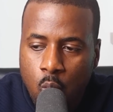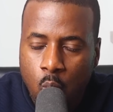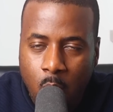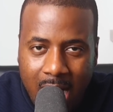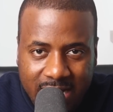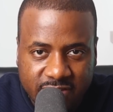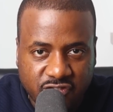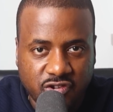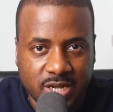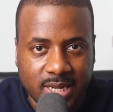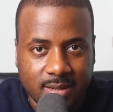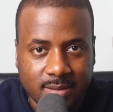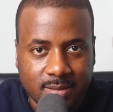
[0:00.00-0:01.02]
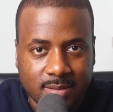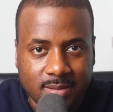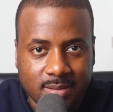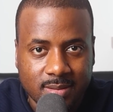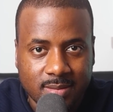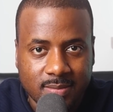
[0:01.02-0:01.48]
Watching
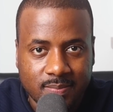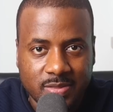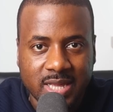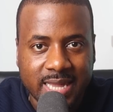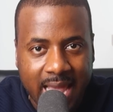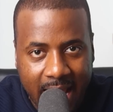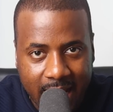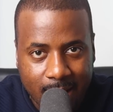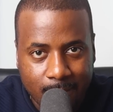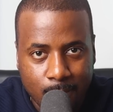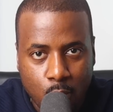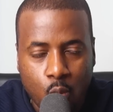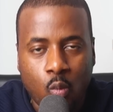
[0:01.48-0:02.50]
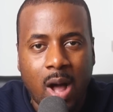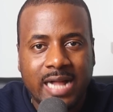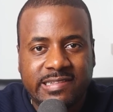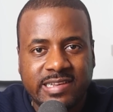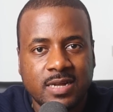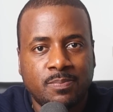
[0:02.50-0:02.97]
the game,
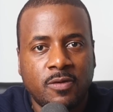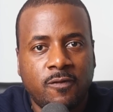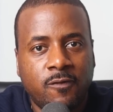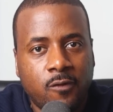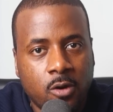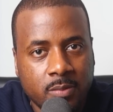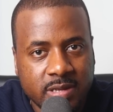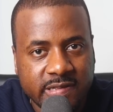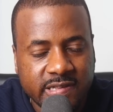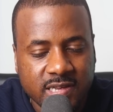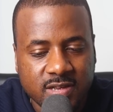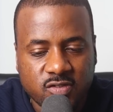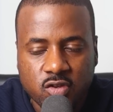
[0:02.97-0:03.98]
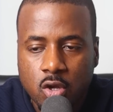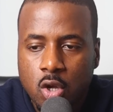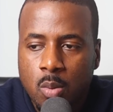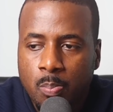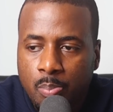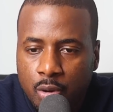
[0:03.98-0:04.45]
watching performances,
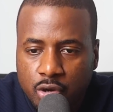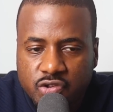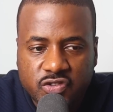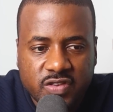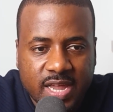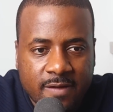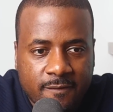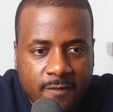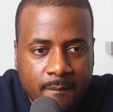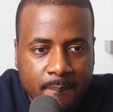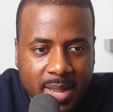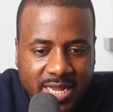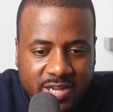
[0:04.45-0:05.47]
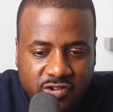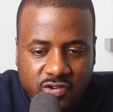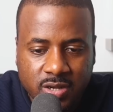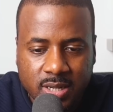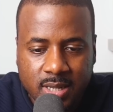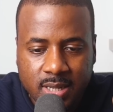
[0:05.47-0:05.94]
puts
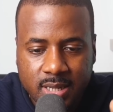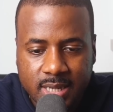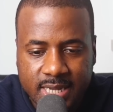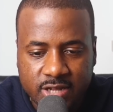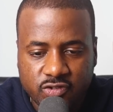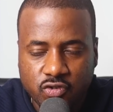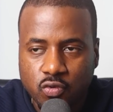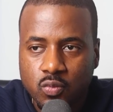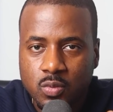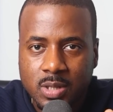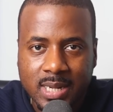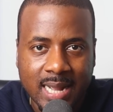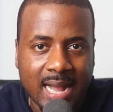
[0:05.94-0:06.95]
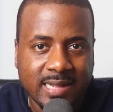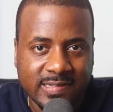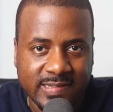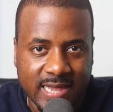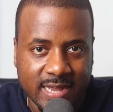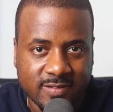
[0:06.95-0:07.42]
information into
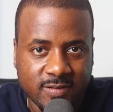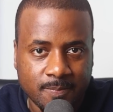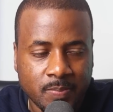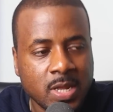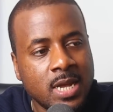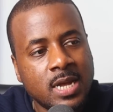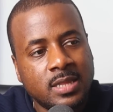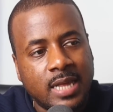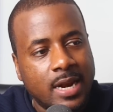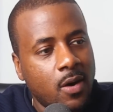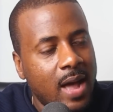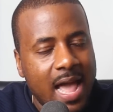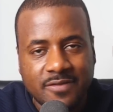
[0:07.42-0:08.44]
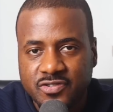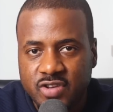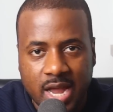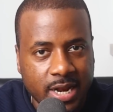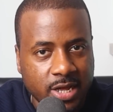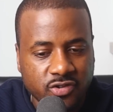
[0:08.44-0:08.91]
context. They don't have
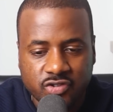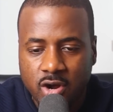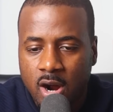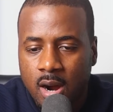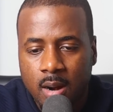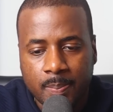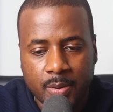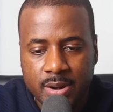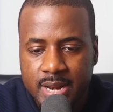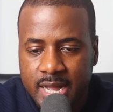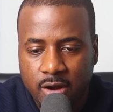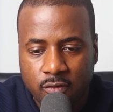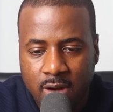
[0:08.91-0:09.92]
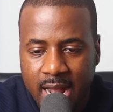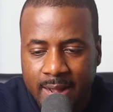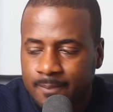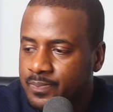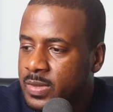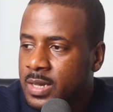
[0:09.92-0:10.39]
Shannon Sharp or Nick
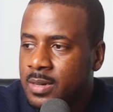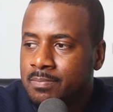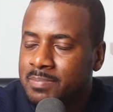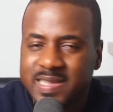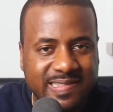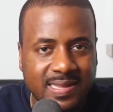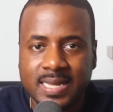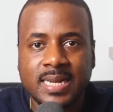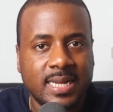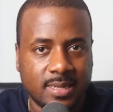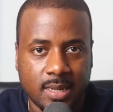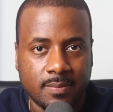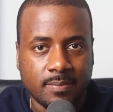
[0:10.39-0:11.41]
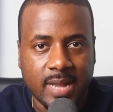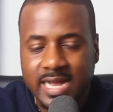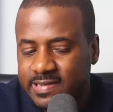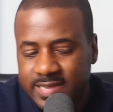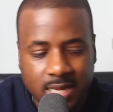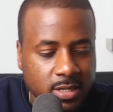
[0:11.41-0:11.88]
Wright misleading them
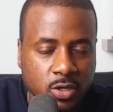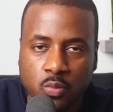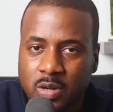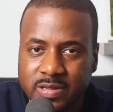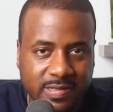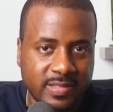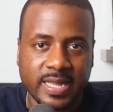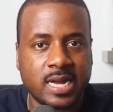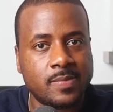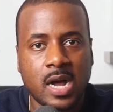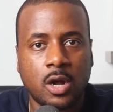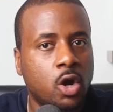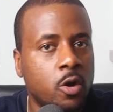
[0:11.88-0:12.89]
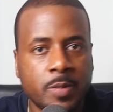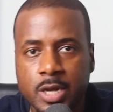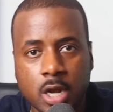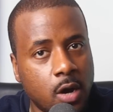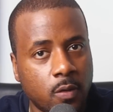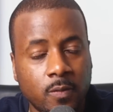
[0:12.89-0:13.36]
and telling you what to think about
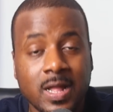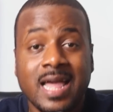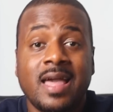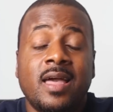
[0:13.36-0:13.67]
Kobe. No.